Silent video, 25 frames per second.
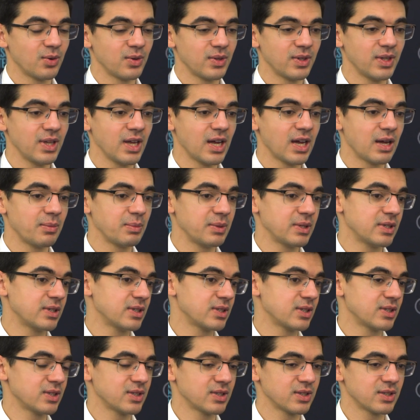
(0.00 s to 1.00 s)
Yeah,
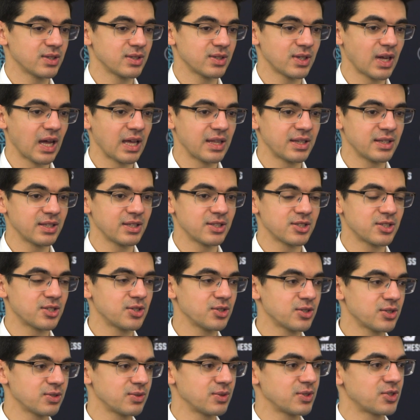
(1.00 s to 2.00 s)
I think it's
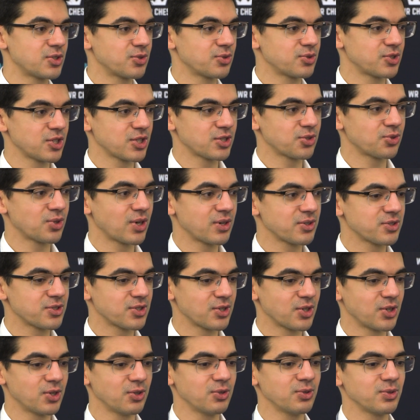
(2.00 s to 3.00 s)
good to just 2 rounds
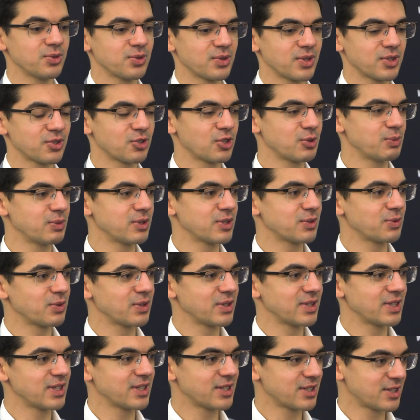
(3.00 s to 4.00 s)
to go. The tournament
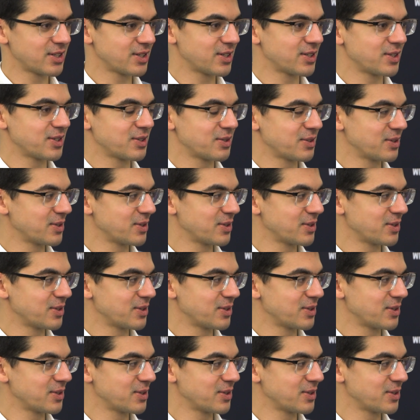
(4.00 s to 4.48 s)
will either